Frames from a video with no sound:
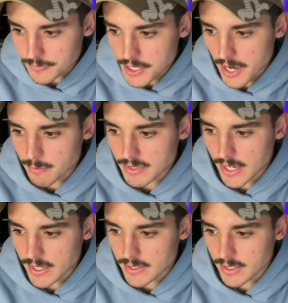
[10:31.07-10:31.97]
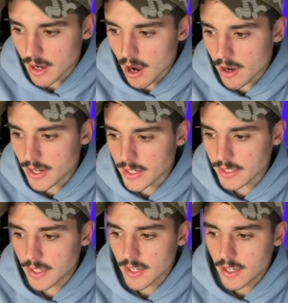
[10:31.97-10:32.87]
James says in
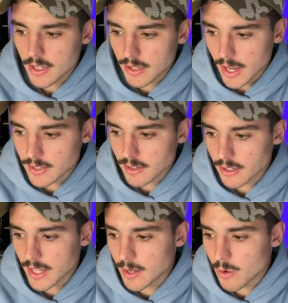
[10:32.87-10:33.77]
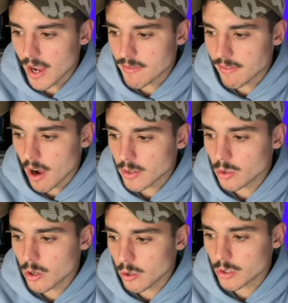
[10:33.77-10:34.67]
hiring Langdon, he will have final
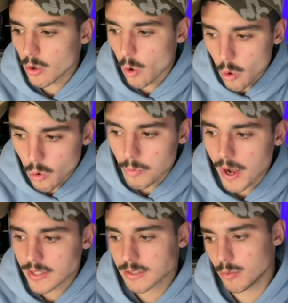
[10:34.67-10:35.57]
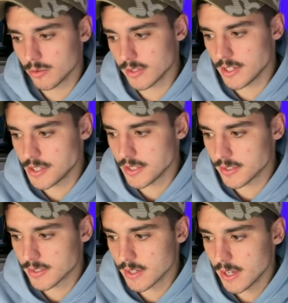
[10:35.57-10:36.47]
call on all basketball
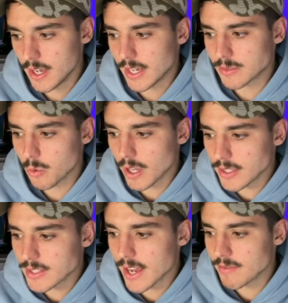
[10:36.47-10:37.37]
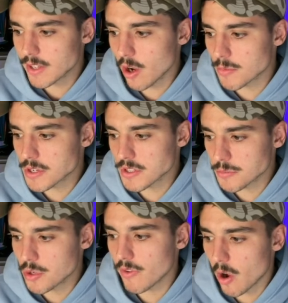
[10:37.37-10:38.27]
decisions, as well as have the option
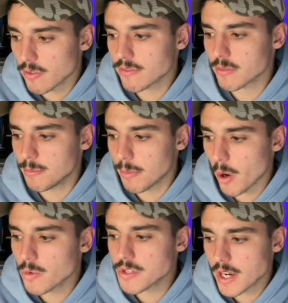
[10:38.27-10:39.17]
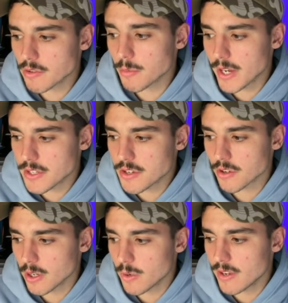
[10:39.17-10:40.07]
to move on from both general manager
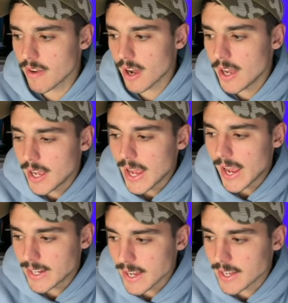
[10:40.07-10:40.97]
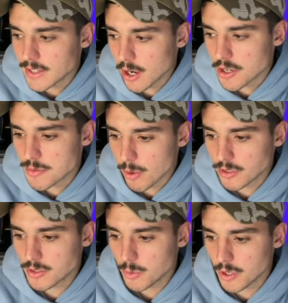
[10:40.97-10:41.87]
Troy Weaver and head coach
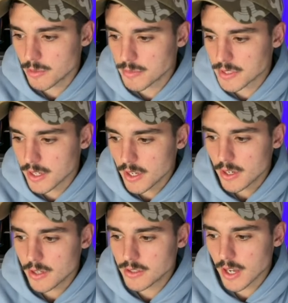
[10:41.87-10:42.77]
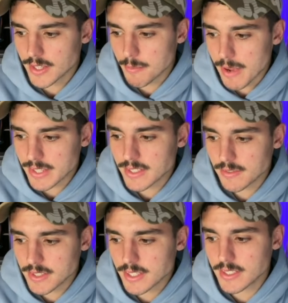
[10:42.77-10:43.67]
Monty Williams, who signed a
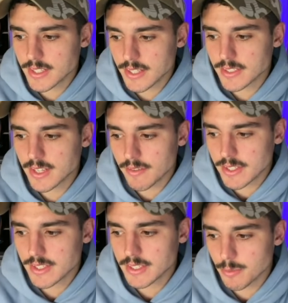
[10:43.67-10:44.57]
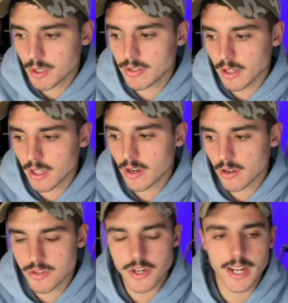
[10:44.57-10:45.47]
massive six year, $76 million
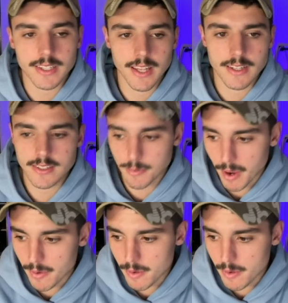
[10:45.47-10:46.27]
contract last summer.